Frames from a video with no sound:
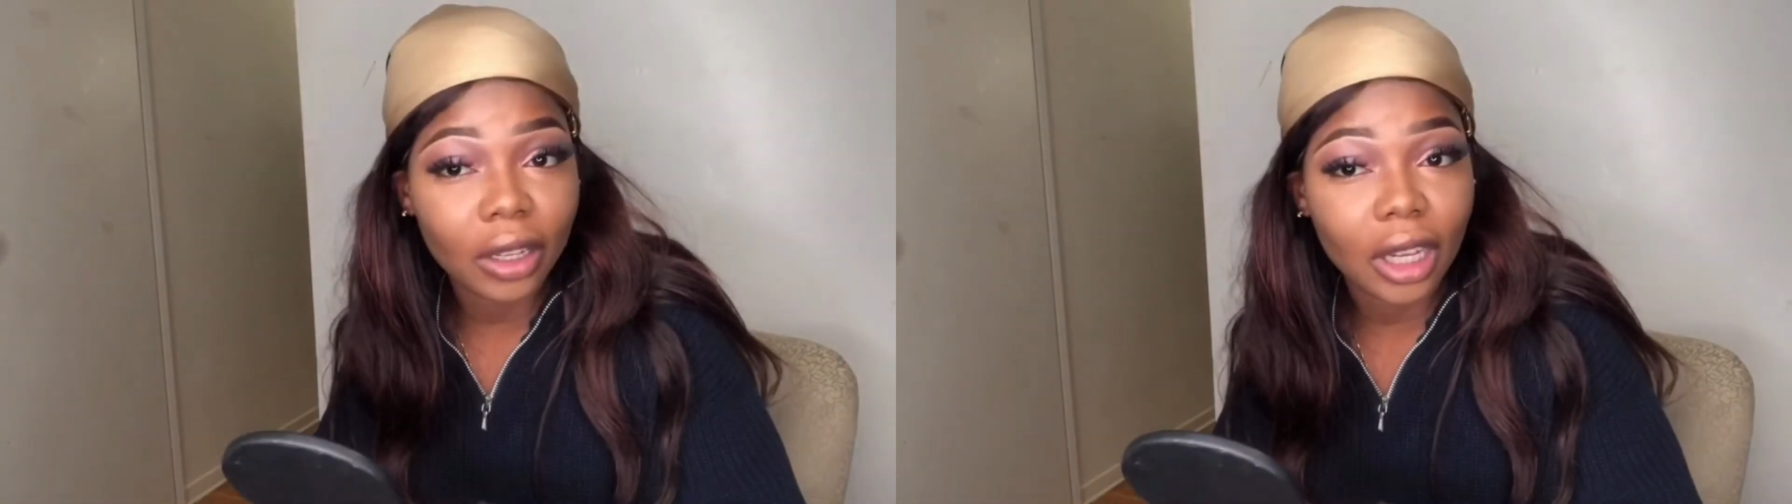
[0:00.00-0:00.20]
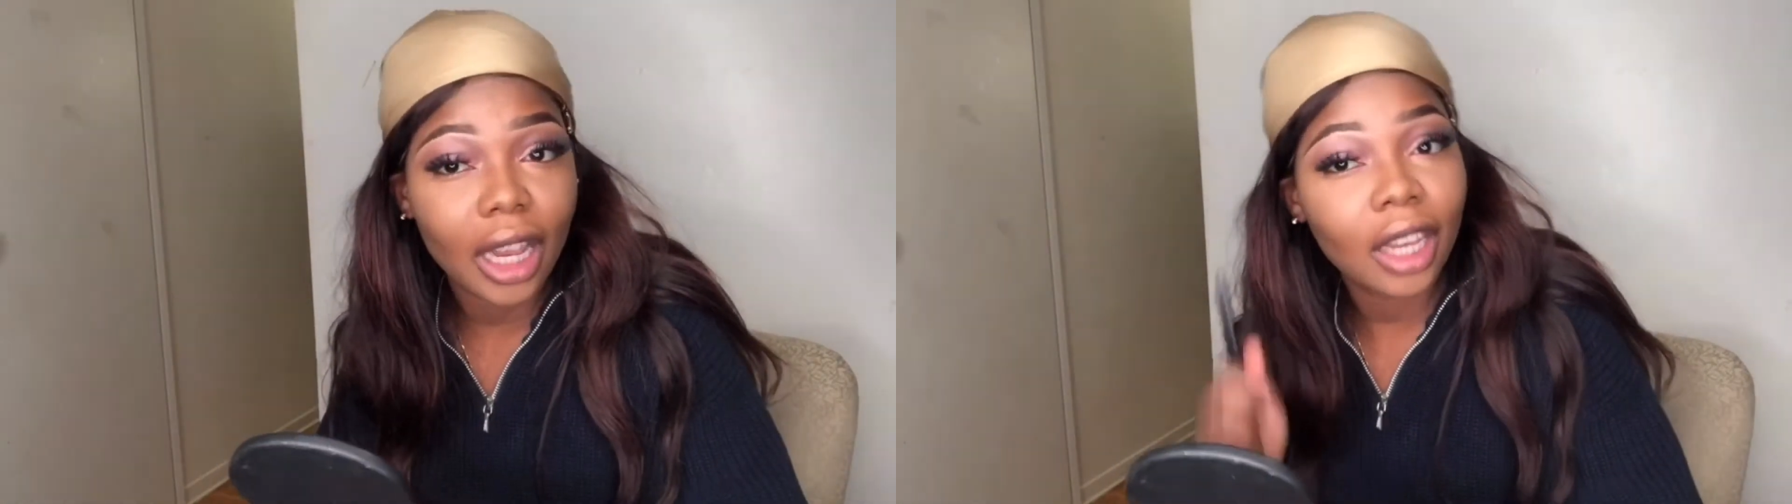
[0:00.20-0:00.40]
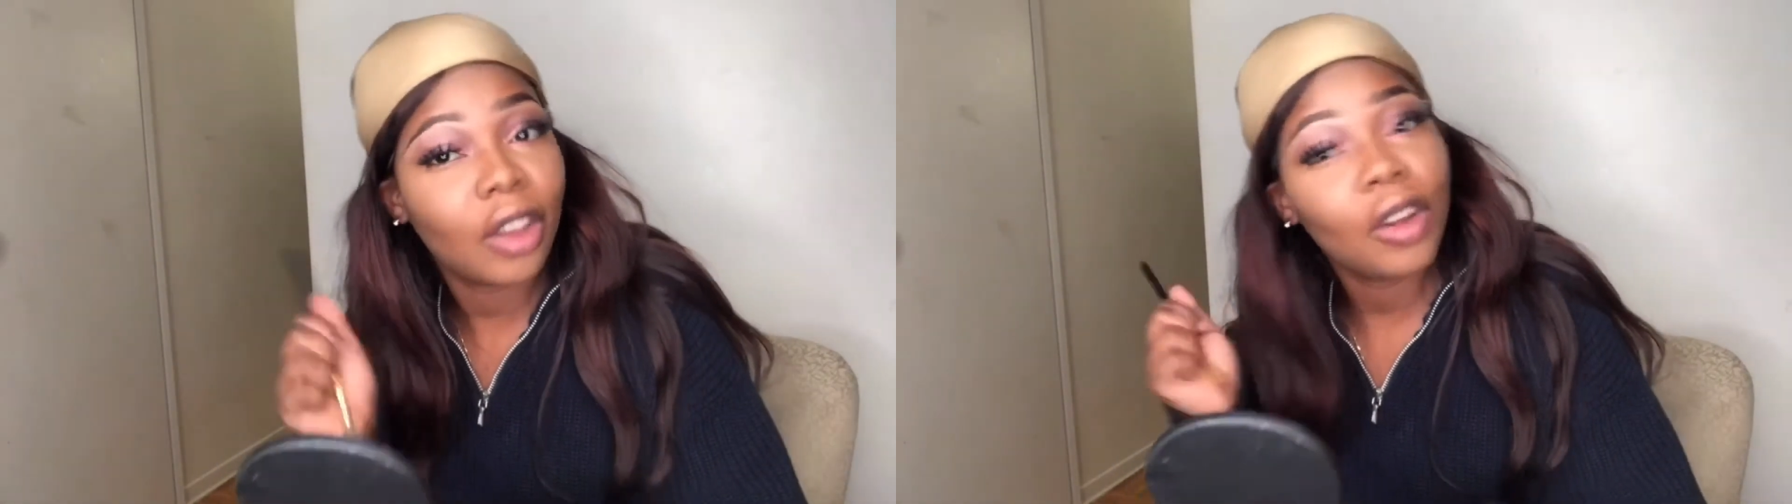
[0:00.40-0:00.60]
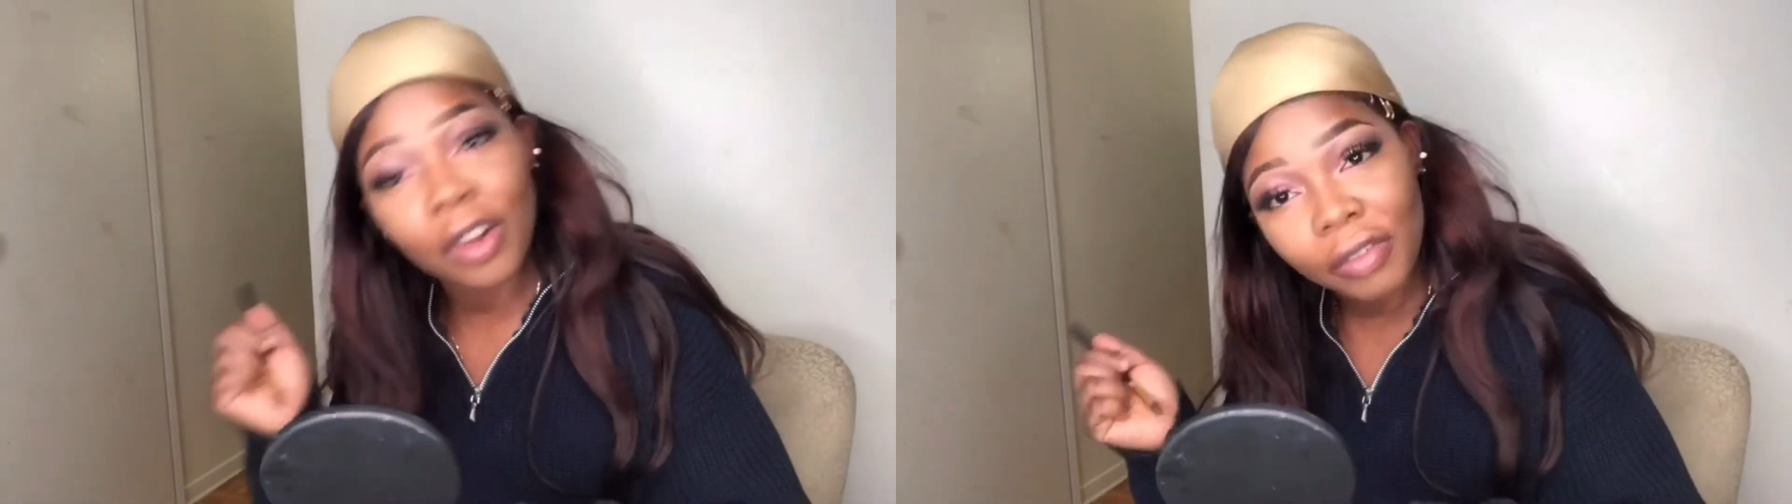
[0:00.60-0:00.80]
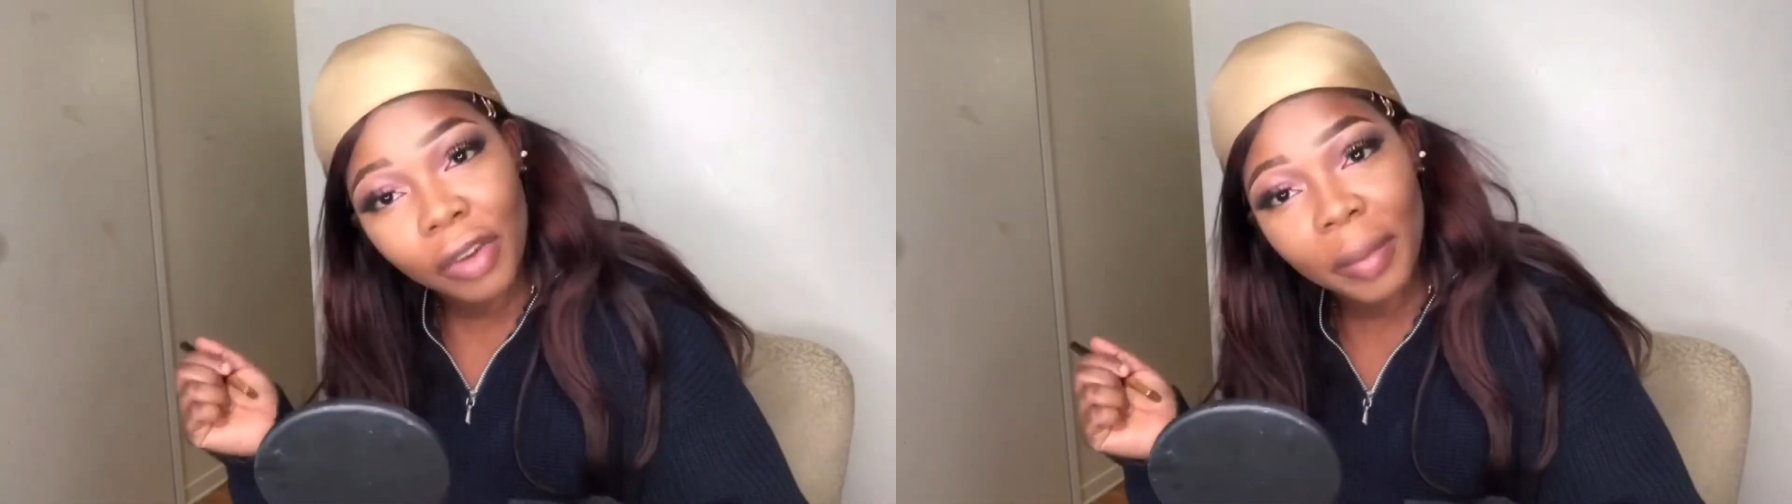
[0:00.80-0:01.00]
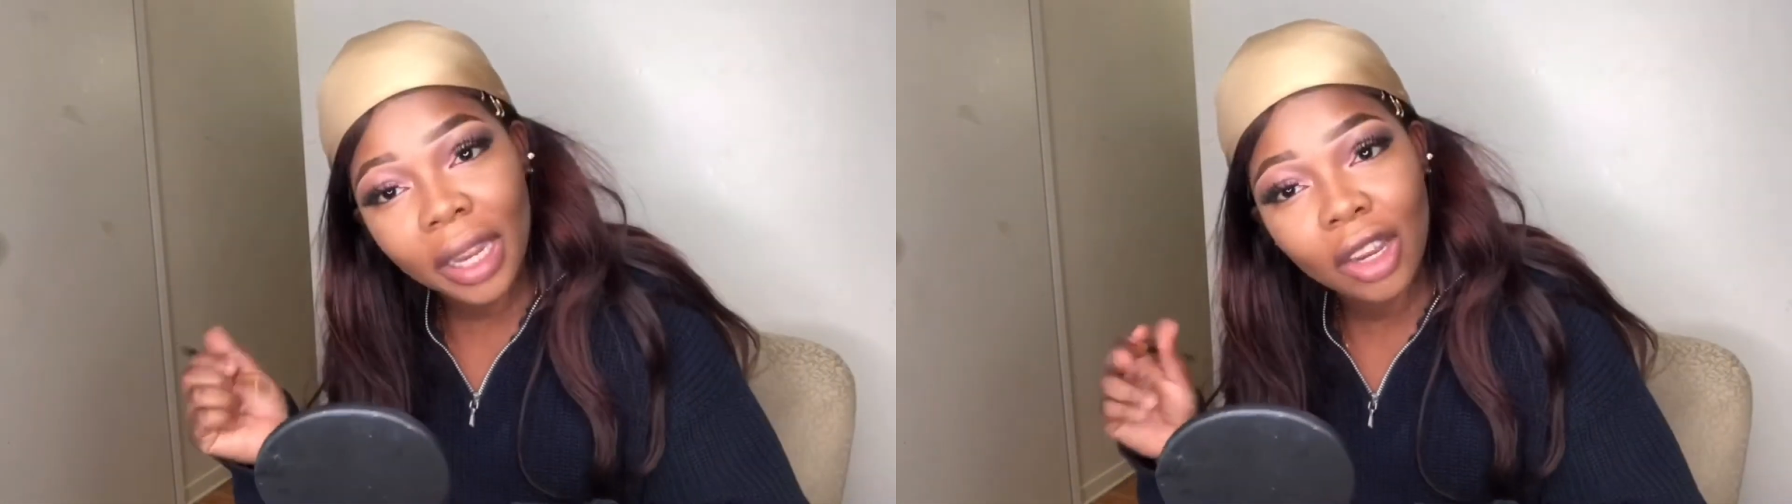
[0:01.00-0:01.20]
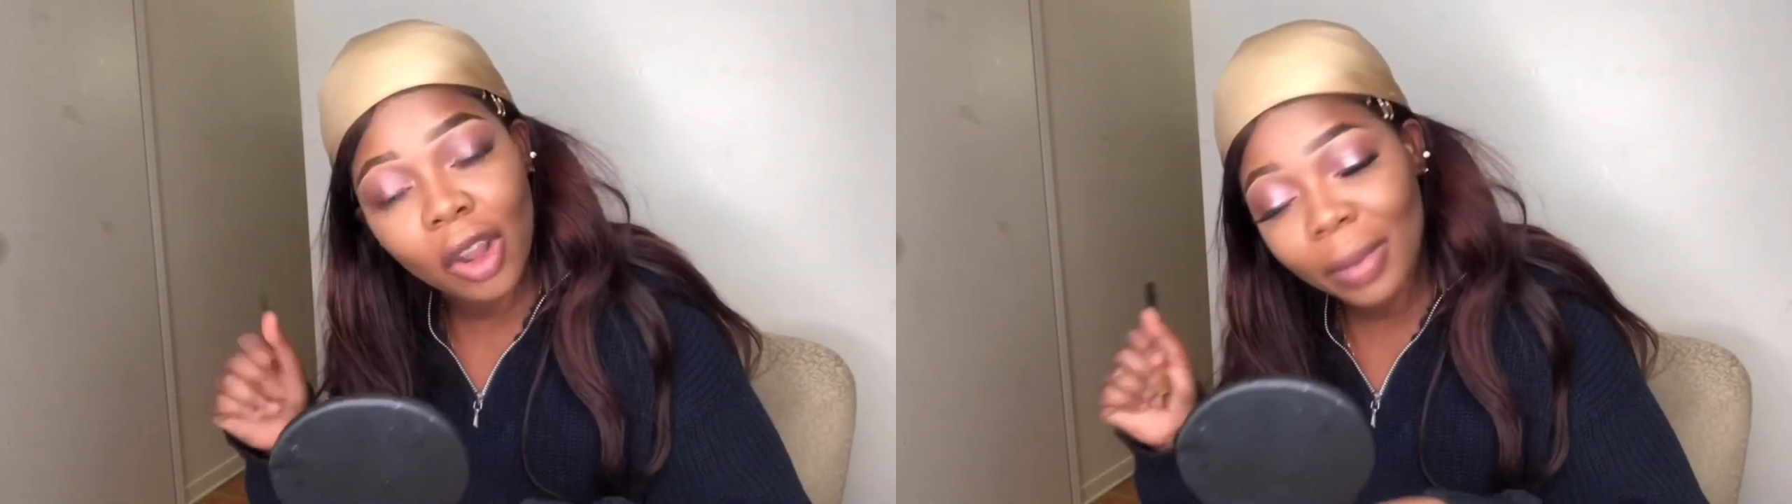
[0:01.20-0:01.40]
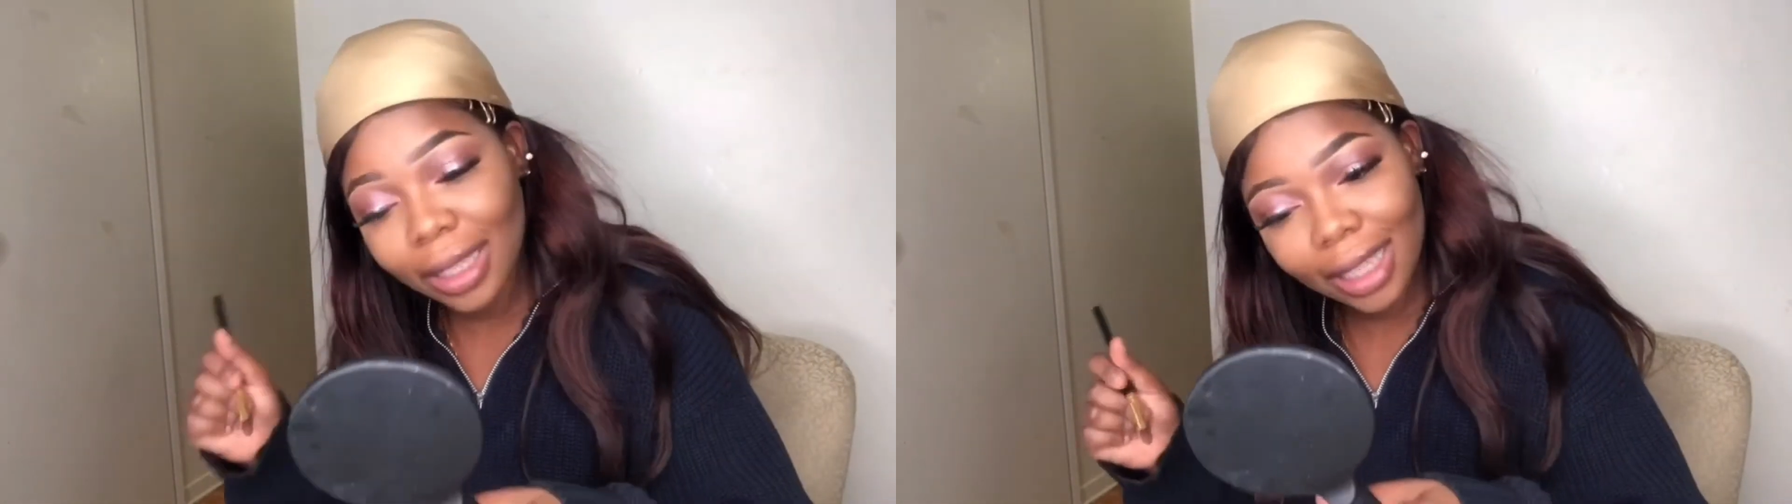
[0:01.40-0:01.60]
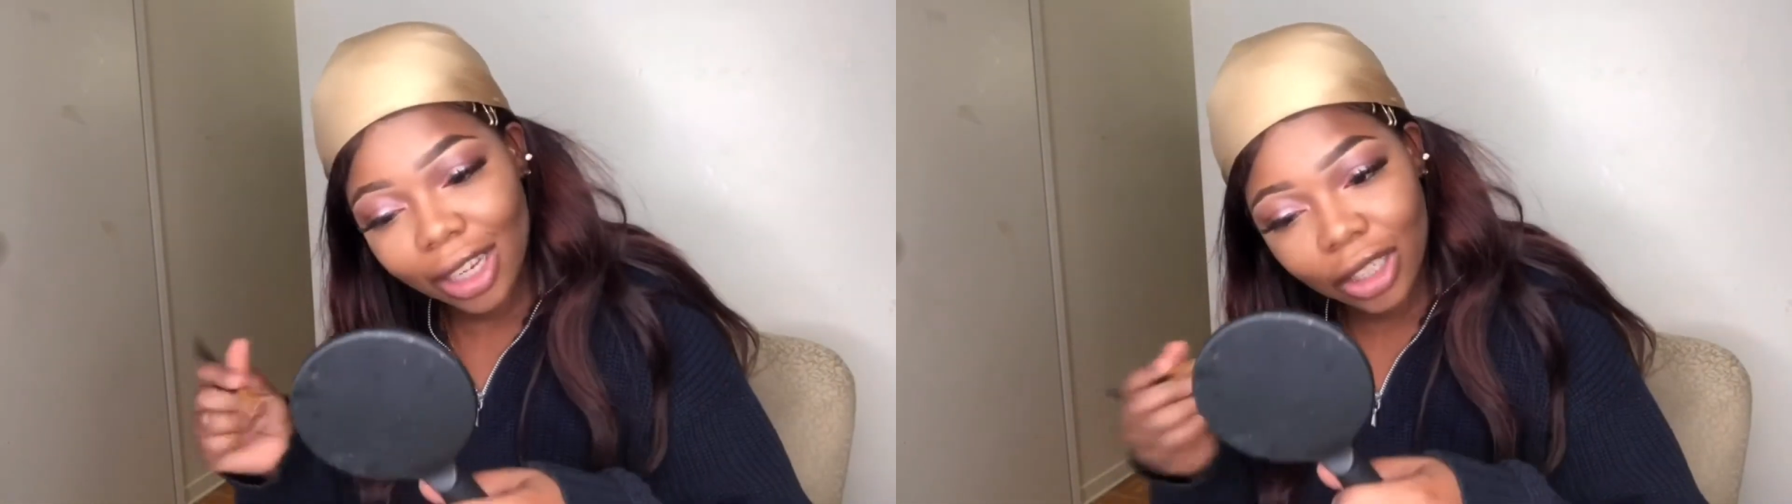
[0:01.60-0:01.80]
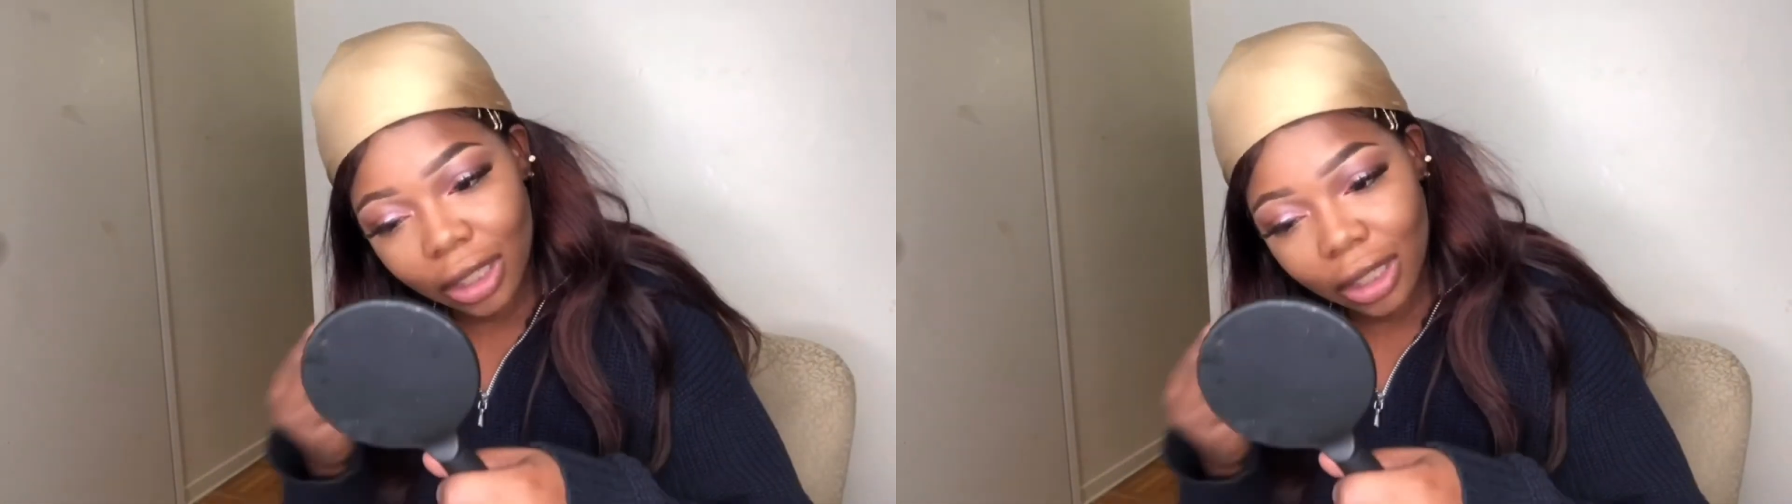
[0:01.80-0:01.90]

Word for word: and don't come for me in the comment section.